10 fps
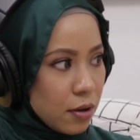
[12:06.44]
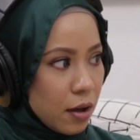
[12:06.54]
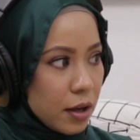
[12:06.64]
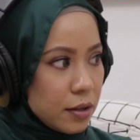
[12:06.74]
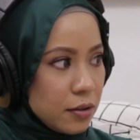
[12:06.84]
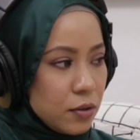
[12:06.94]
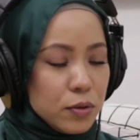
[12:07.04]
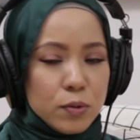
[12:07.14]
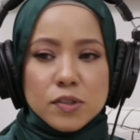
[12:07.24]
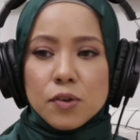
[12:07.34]
God.
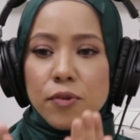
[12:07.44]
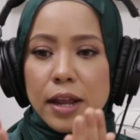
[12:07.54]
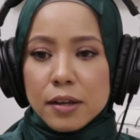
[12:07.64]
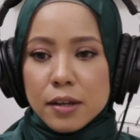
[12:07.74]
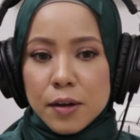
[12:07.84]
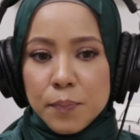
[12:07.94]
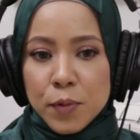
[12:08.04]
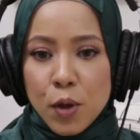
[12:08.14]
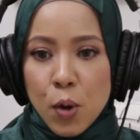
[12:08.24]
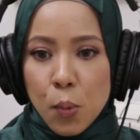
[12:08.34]
You surrender
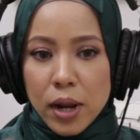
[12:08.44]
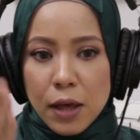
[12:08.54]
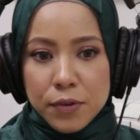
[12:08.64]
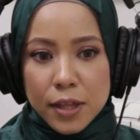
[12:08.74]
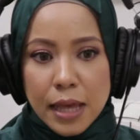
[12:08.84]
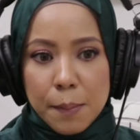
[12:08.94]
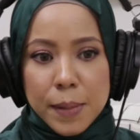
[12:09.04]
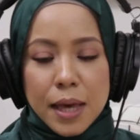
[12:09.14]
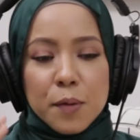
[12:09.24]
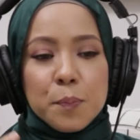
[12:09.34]
whatever that
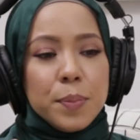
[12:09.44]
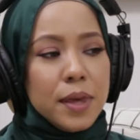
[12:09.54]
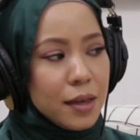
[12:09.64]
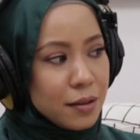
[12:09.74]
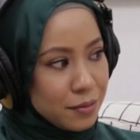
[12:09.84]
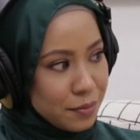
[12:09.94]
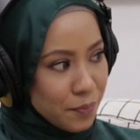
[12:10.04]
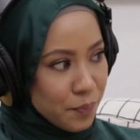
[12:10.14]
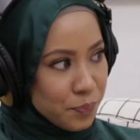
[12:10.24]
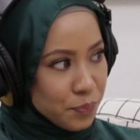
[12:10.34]
may appeal